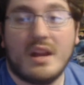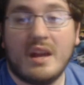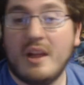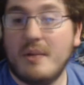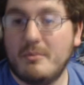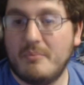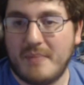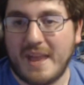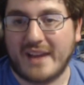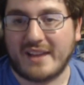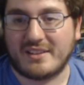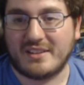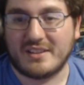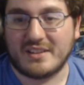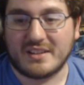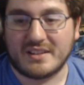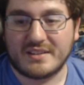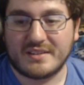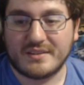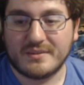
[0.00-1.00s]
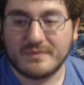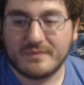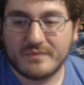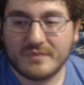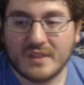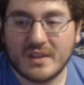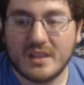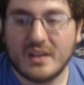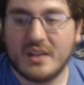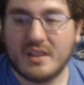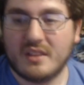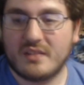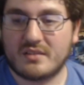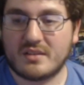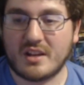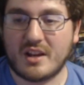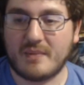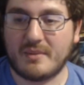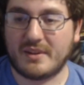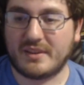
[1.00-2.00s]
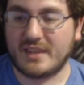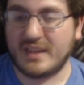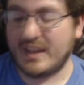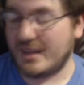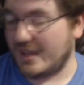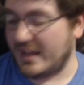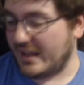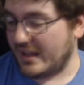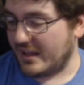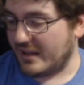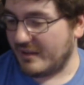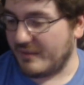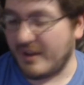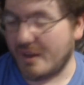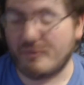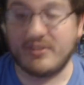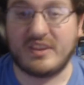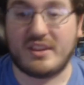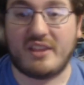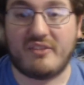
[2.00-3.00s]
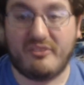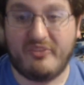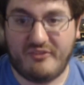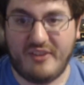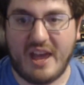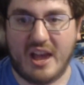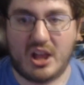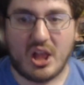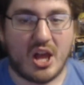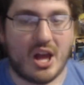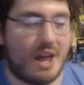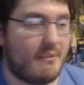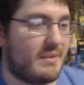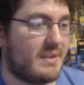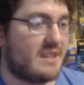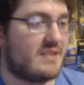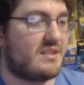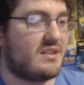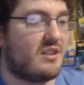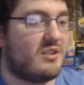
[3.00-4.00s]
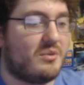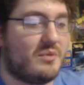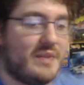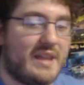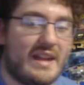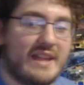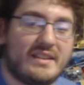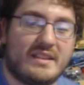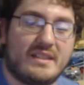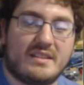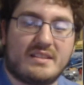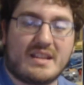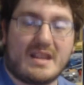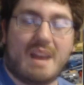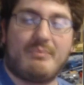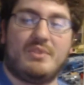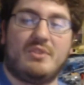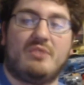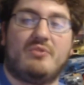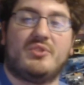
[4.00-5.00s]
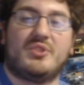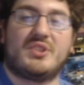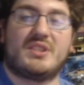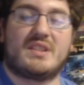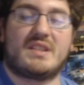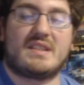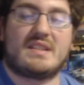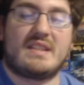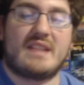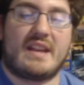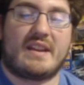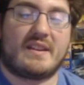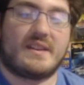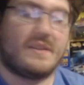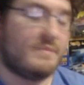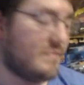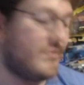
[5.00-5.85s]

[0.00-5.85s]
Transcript: Back to this. Sorry about that. Everything fell on me, so we had to stop there for just a second.